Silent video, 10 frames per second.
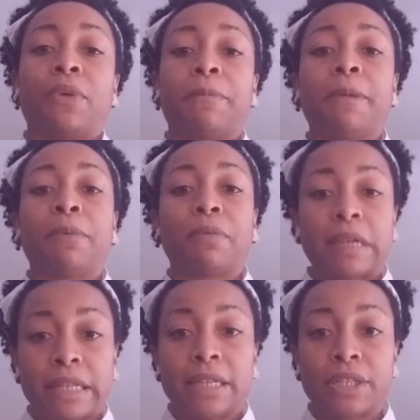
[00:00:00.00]
What people
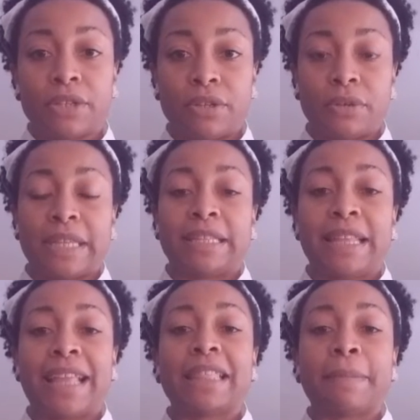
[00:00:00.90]
really need to do is
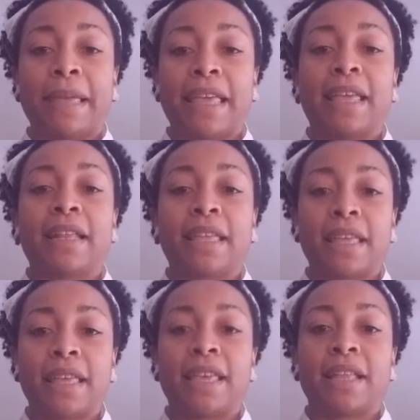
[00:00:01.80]
let the pan
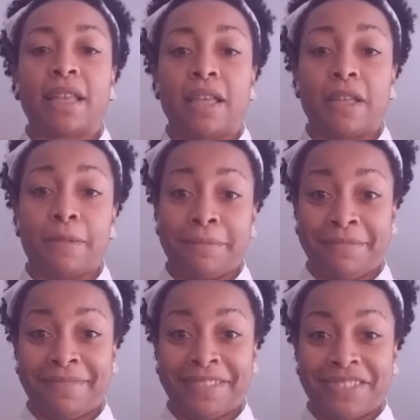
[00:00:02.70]
heat up.
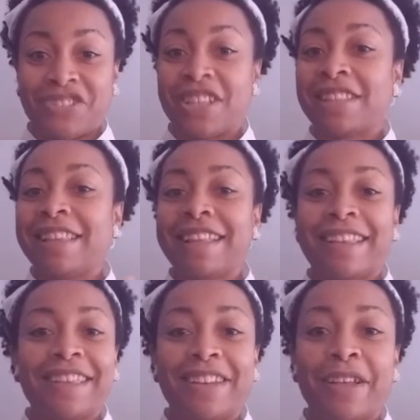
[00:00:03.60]
Just let
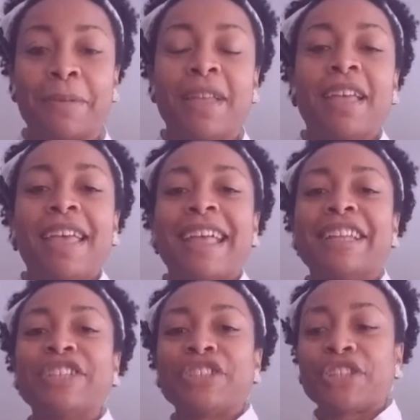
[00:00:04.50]
it heat up.
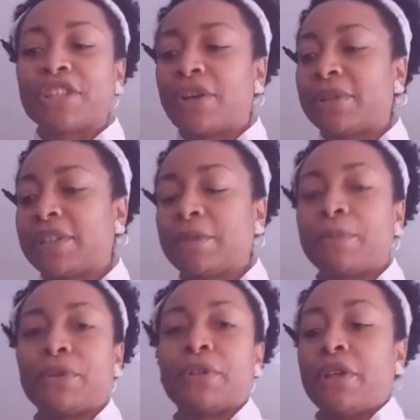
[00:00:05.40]
And it's just so
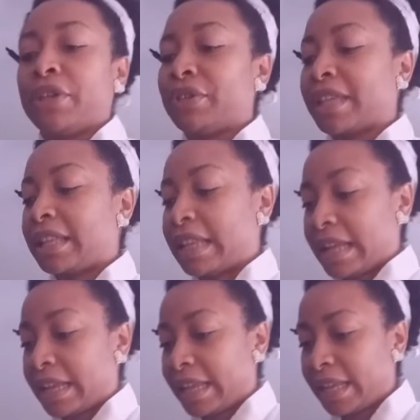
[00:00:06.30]
simple. You can
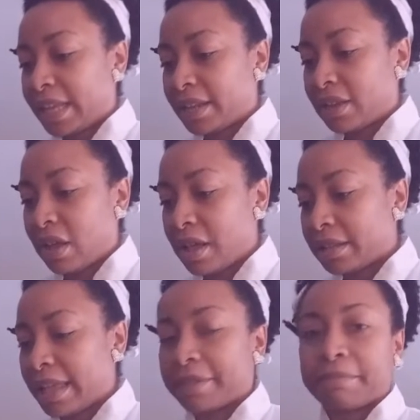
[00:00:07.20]
let it heat on
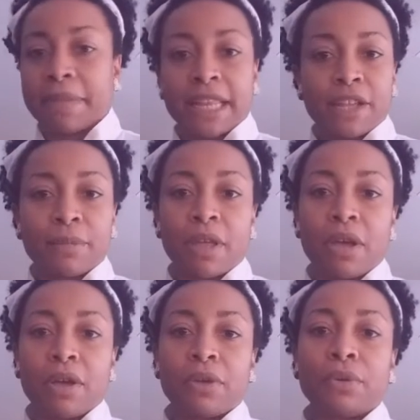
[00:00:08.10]
like medium
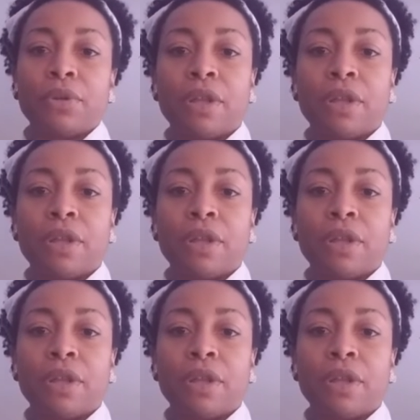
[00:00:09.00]
low.